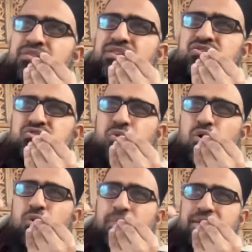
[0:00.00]
There's
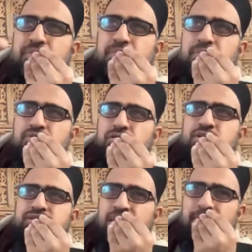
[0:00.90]
so many
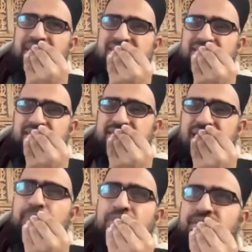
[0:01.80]
miracles and amazing things
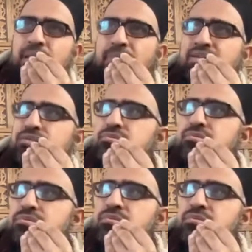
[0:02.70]
happen in that battle.